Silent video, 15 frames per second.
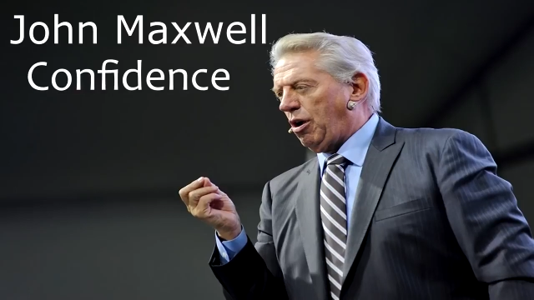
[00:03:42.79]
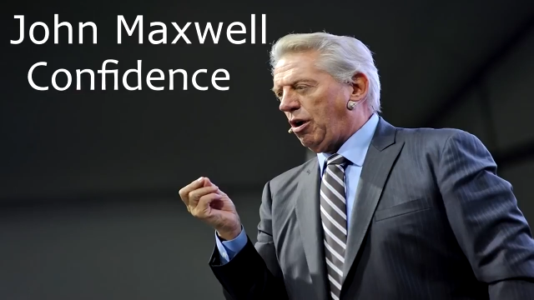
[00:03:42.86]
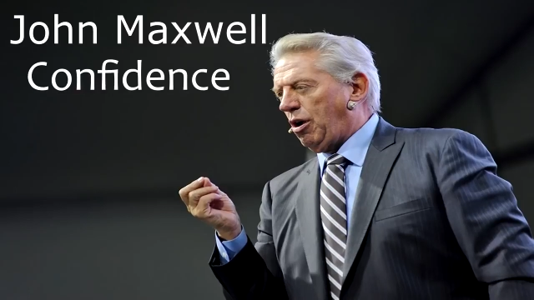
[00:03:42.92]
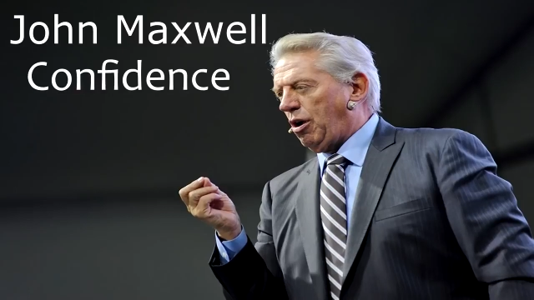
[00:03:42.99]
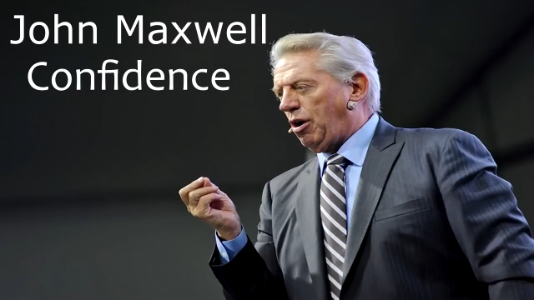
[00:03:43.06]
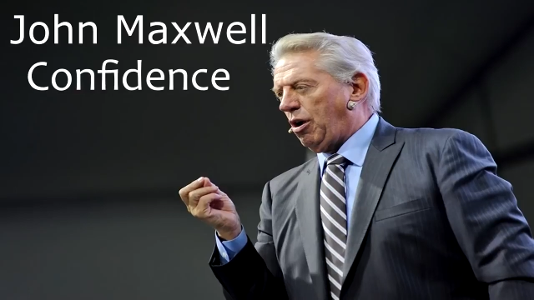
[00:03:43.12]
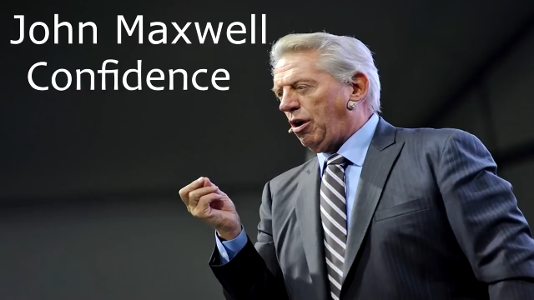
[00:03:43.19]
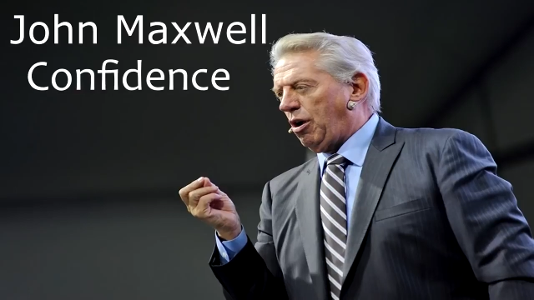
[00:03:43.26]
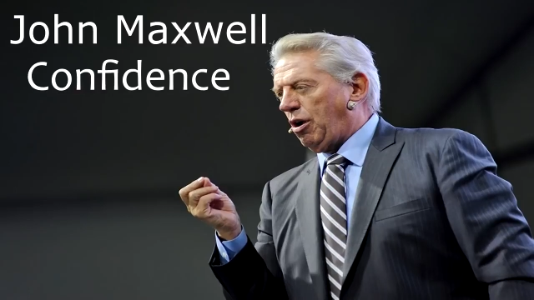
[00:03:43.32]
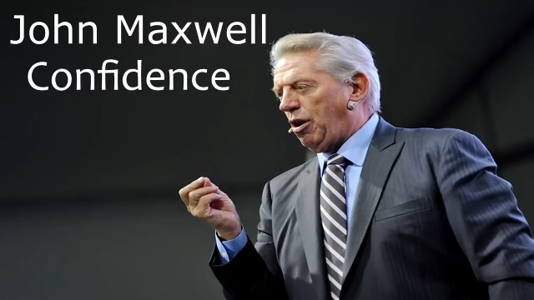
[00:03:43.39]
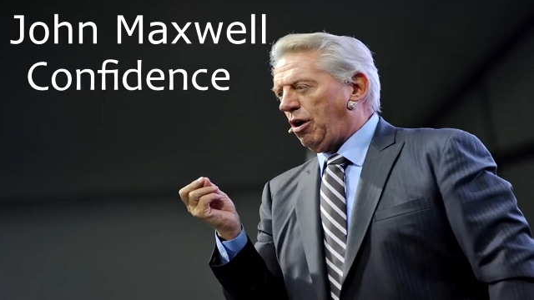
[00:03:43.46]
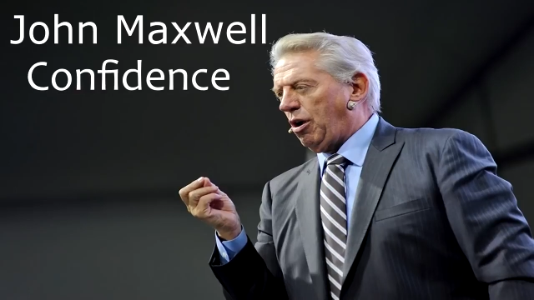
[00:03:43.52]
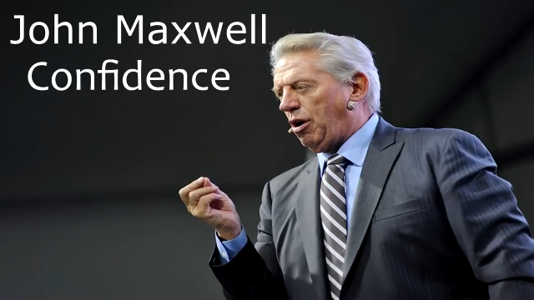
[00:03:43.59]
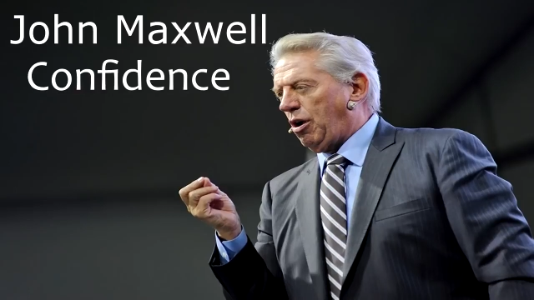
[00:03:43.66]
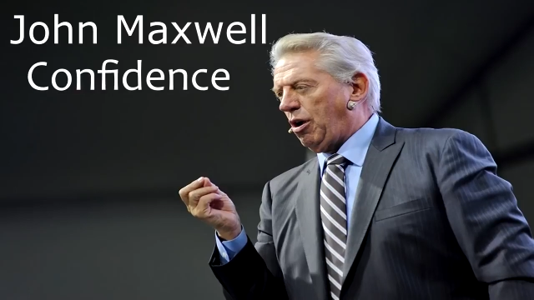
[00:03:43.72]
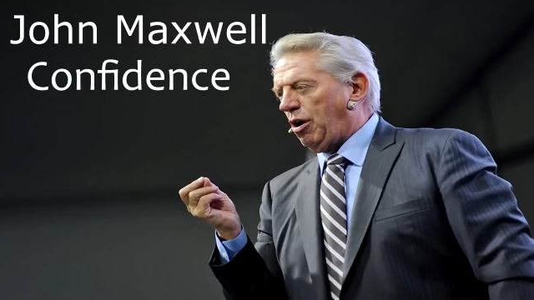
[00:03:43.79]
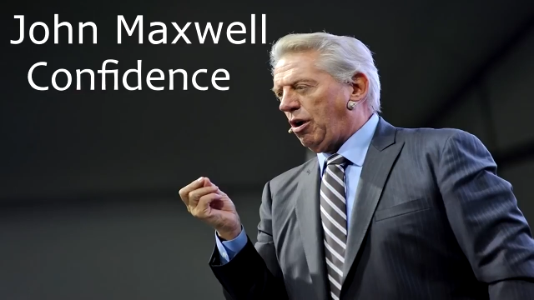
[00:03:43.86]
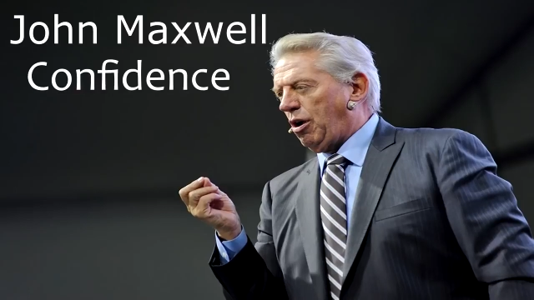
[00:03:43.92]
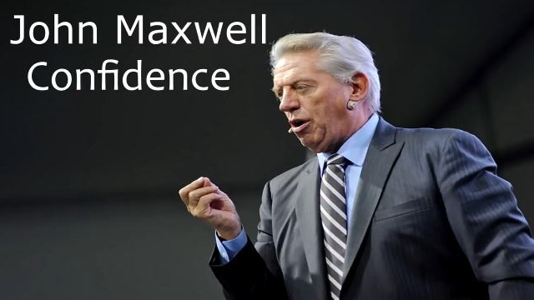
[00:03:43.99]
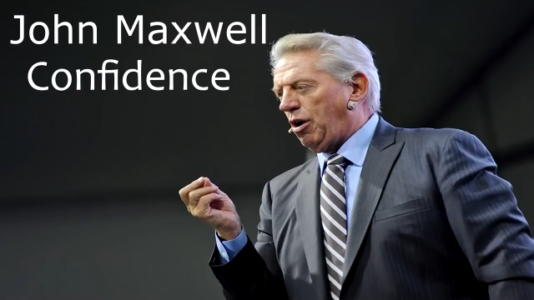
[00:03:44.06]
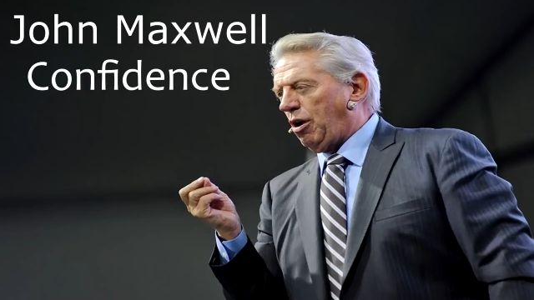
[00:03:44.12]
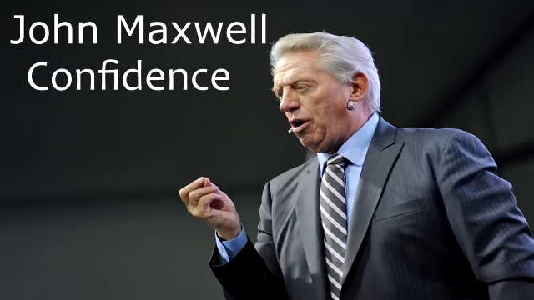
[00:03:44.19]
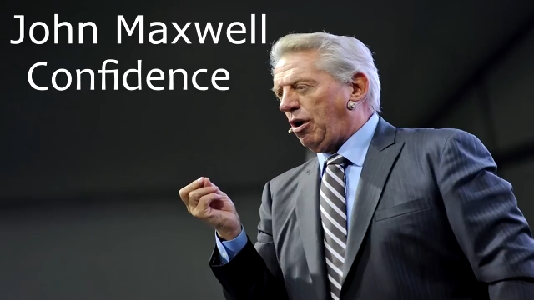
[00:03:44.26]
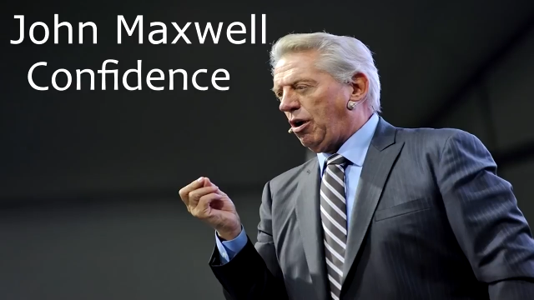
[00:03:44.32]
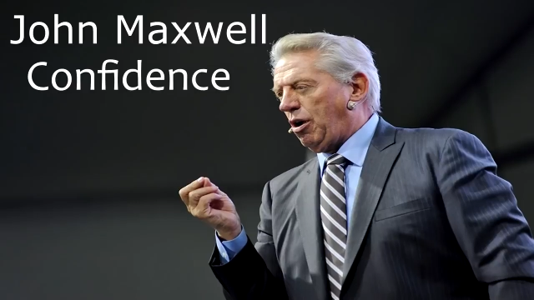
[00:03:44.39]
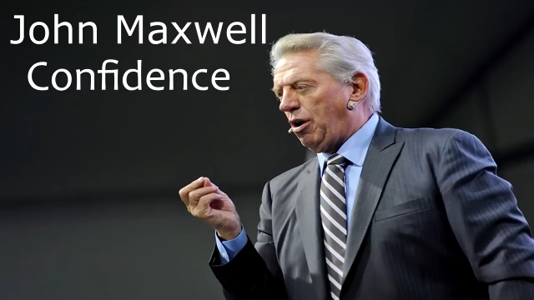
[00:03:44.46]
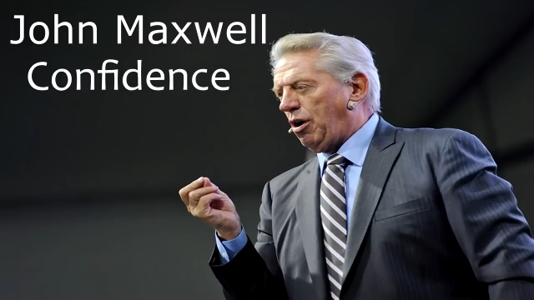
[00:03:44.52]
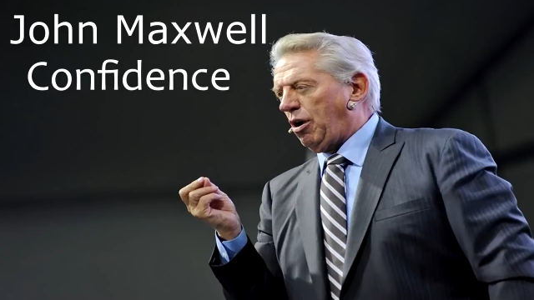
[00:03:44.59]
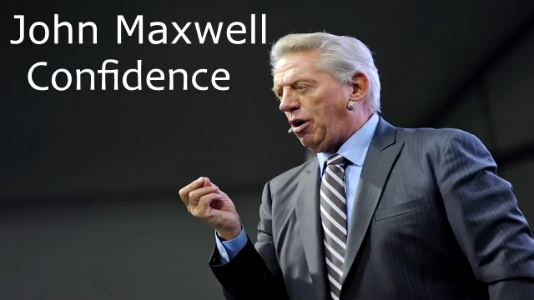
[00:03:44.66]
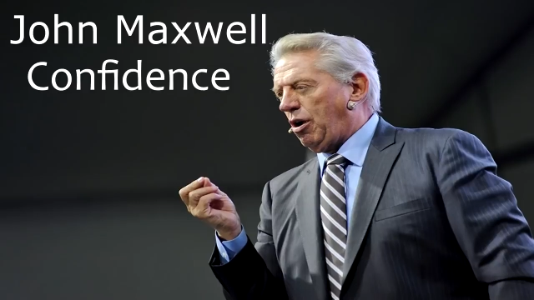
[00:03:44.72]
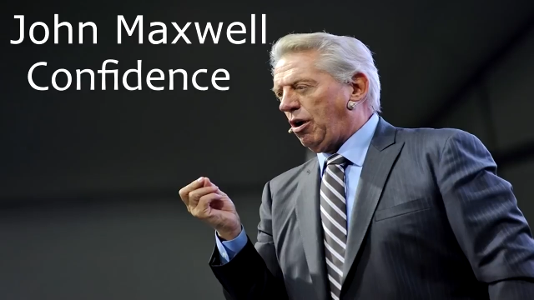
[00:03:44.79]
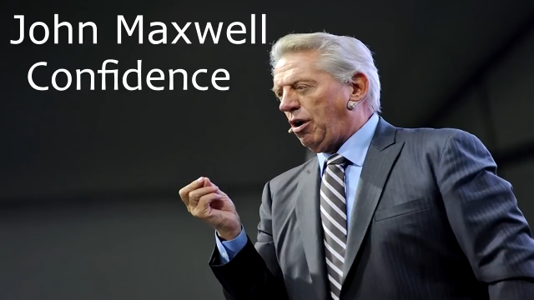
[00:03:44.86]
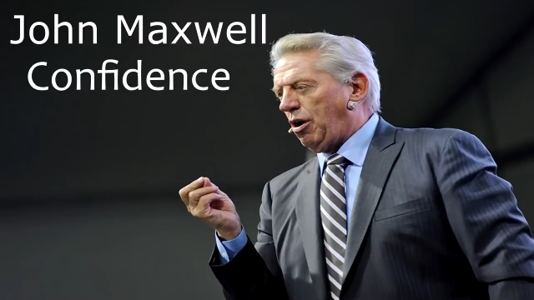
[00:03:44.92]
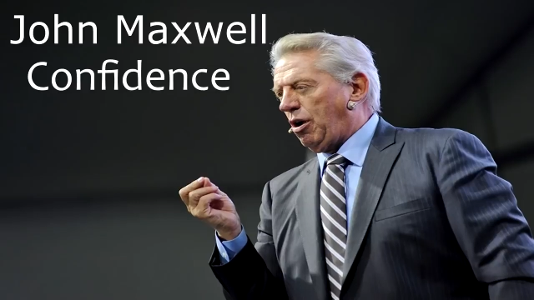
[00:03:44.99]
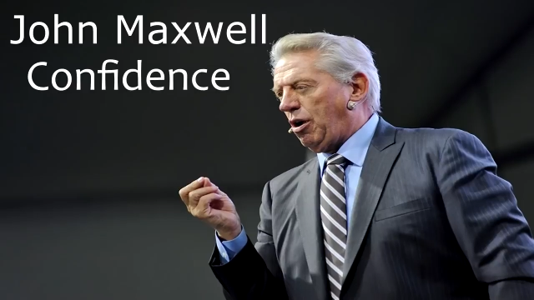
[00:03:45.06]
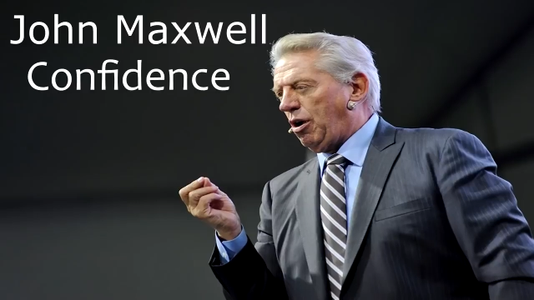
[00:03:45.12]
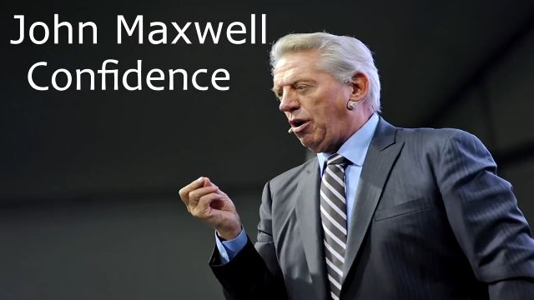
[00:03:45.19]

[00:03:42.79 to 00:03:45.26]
Nobody speaks.